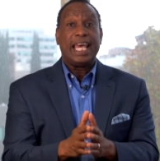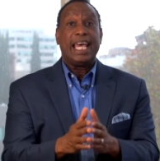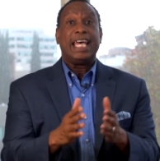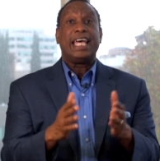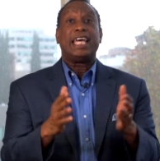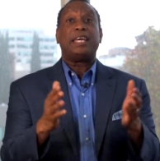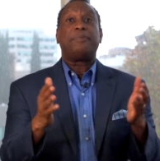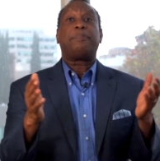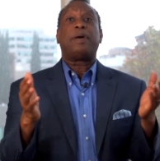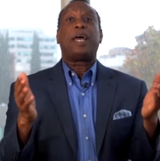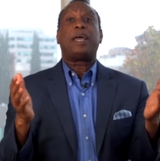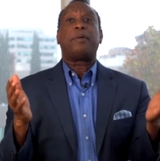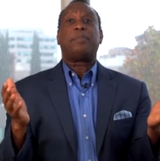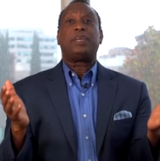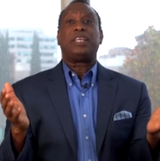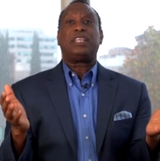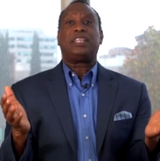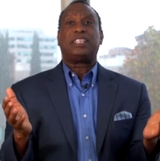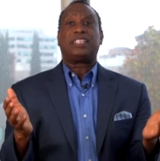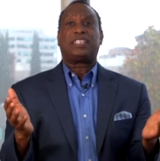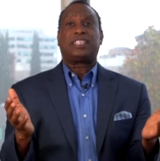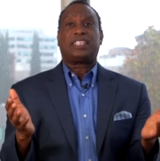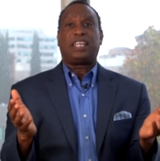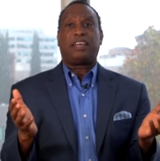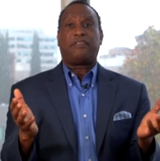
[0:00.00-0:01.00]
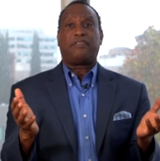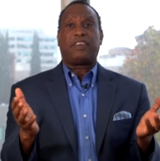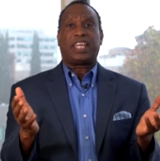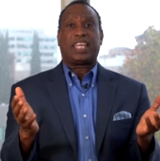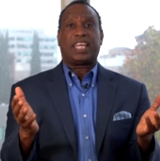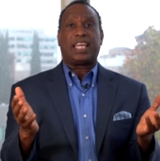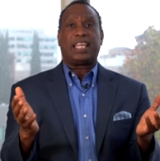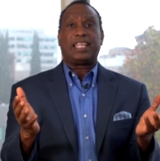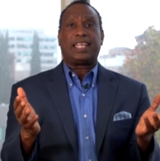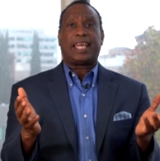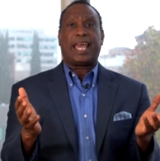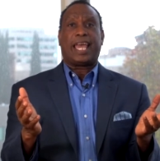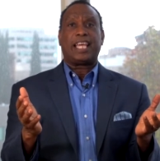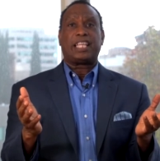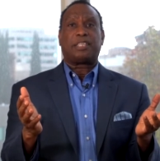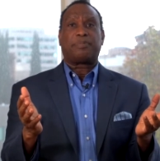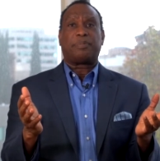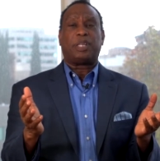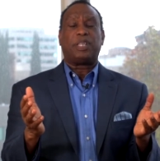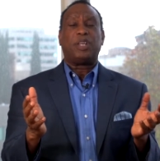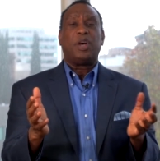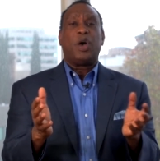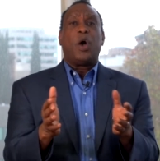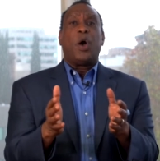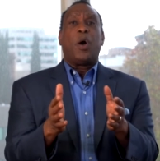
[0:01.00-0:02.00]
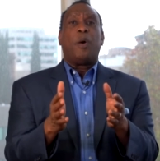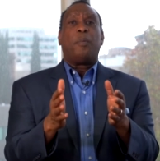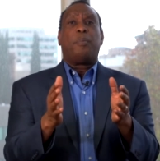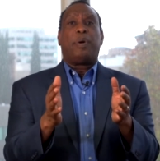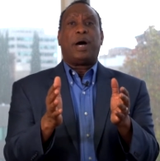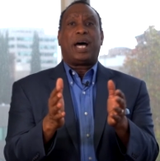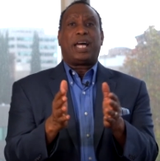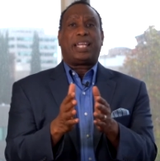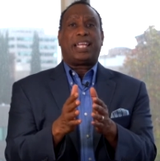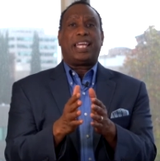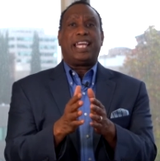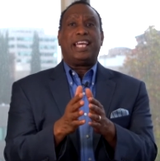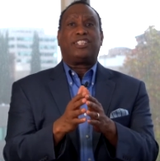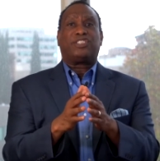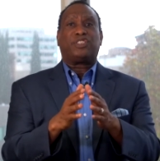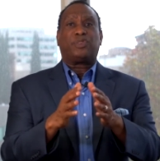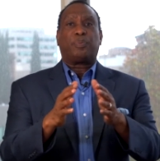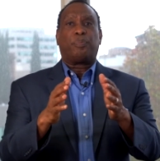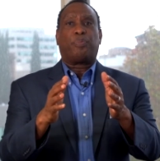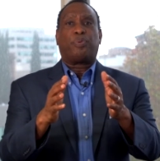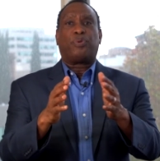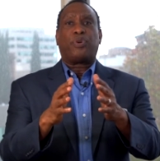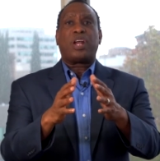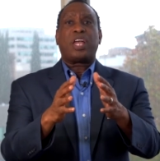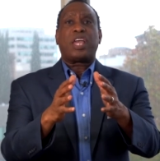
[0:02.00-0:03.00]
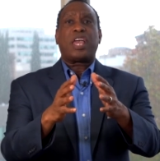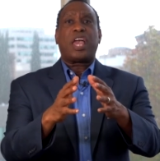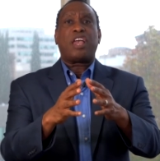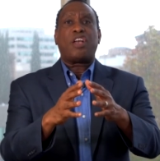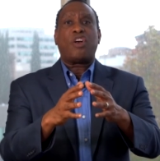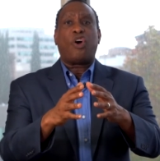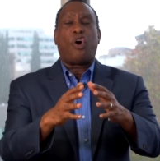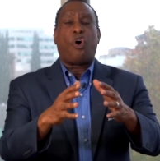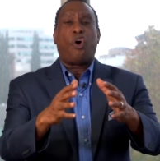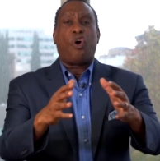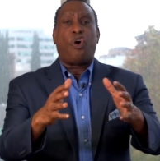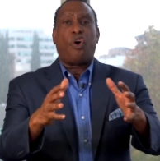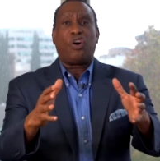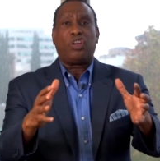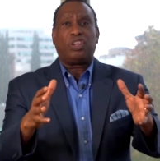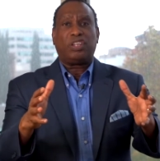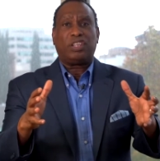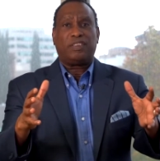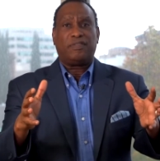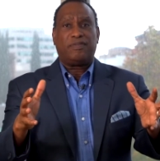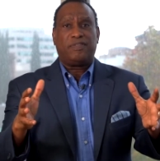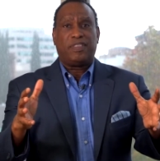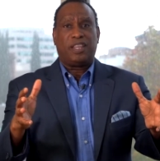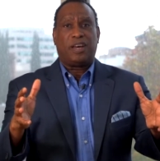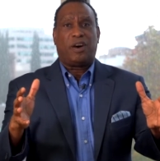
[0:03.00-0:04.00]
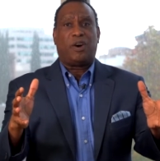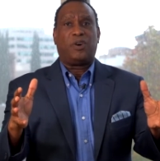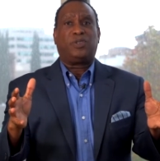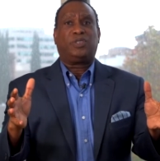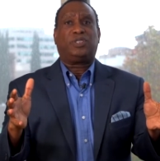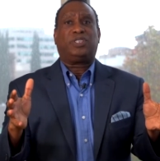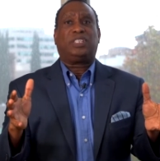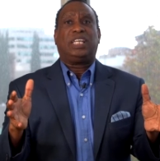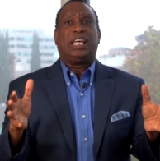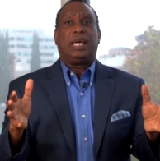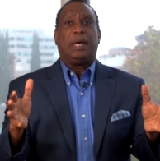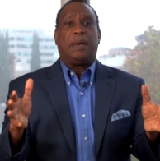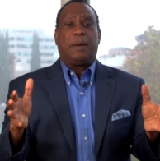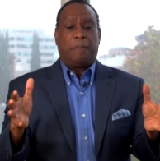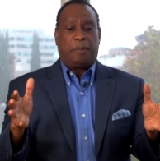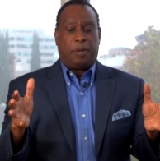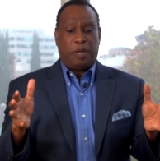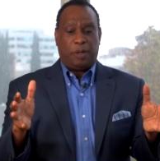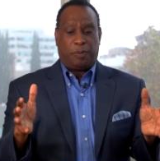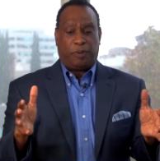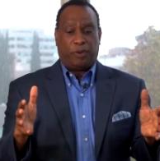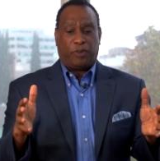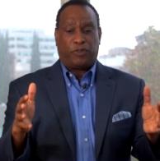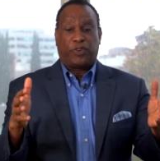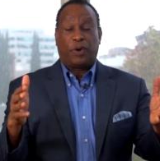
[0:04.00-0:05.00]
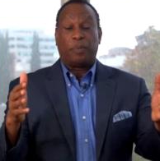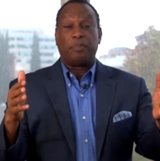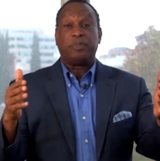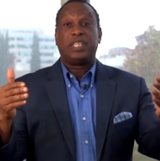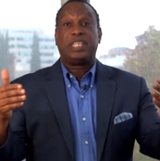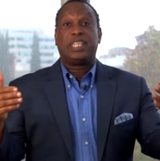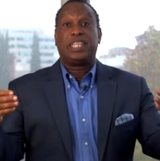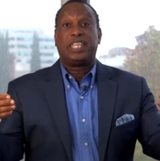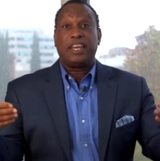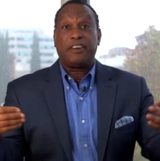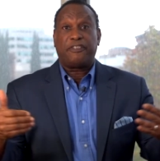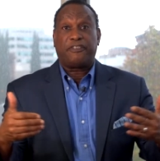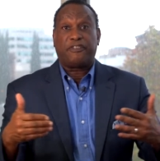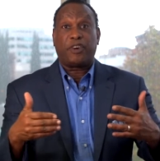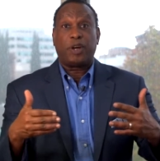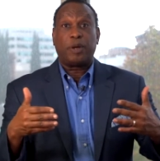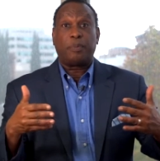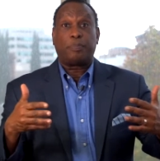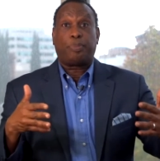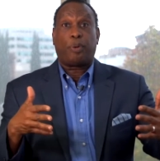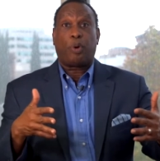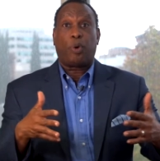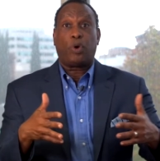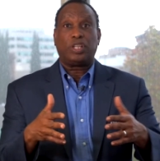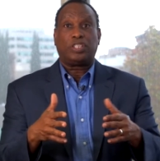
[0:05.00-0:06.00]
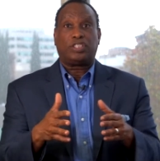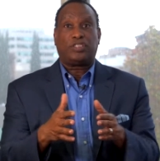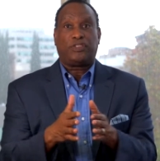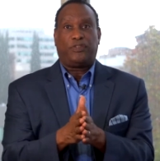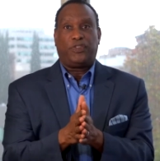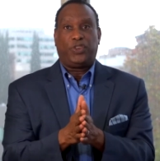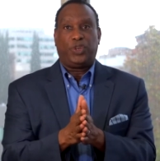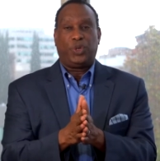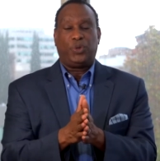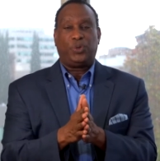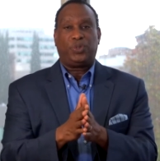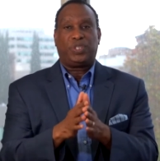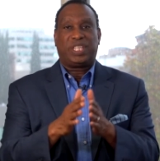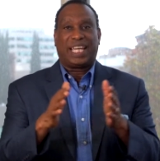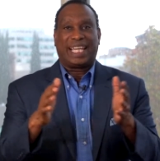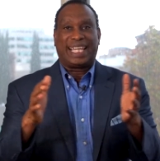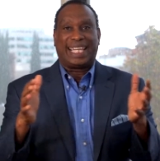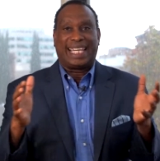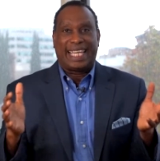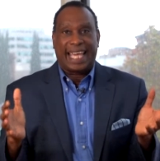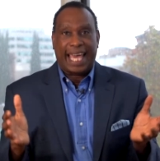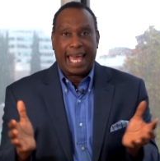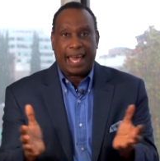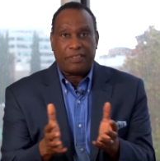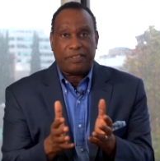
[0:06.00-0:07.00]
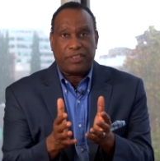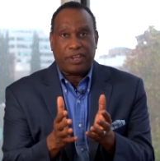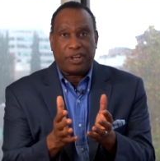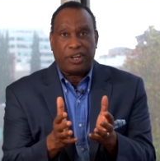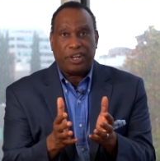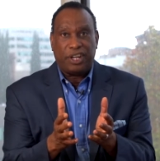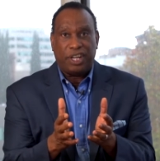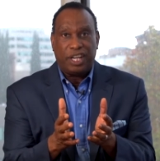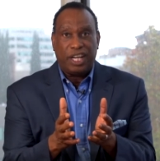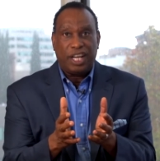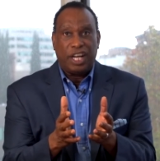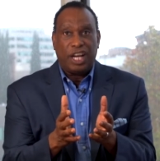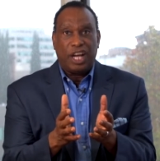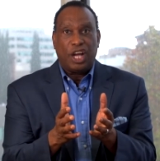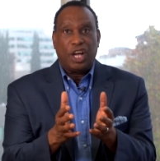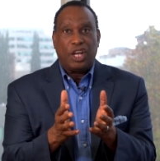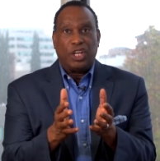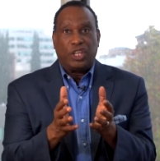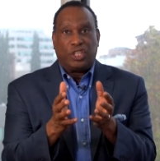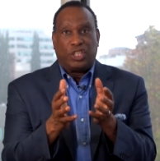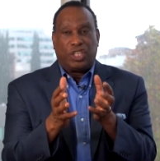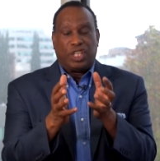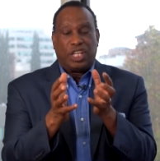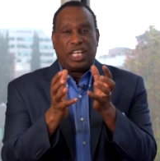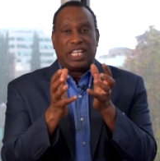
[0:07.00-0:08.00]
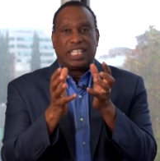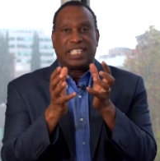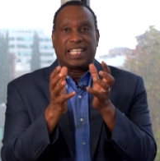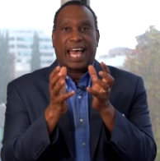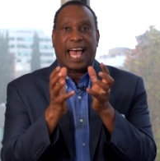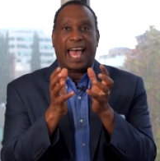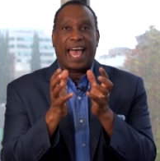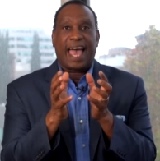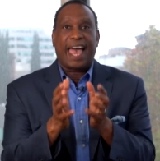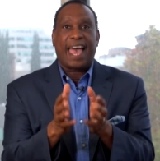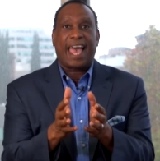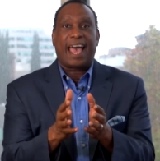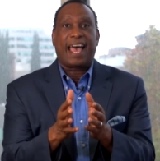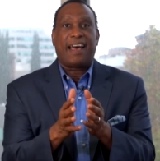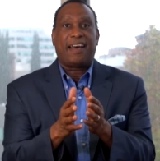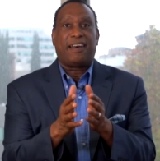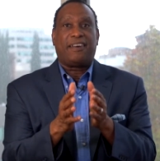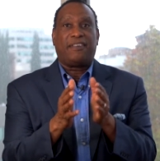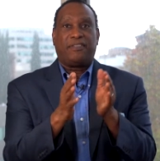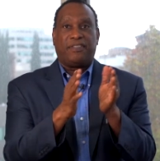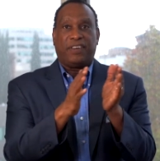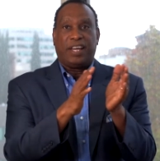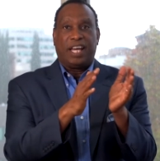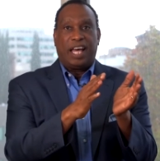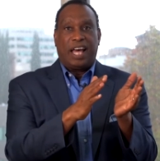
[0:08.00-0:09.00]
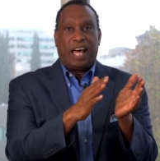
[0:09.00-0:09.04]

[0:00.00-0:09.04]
it may be the civic engagement, but it's bringing all of those people from different points of view together to have